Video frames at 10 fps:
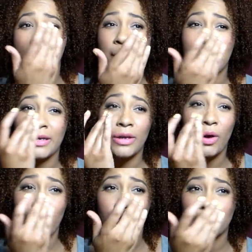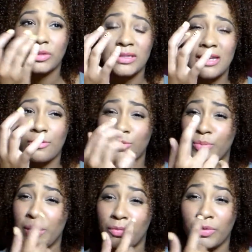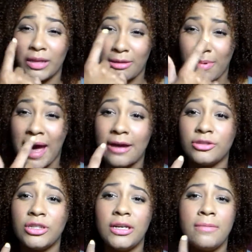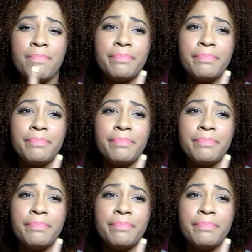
My nose, it will be really patchy.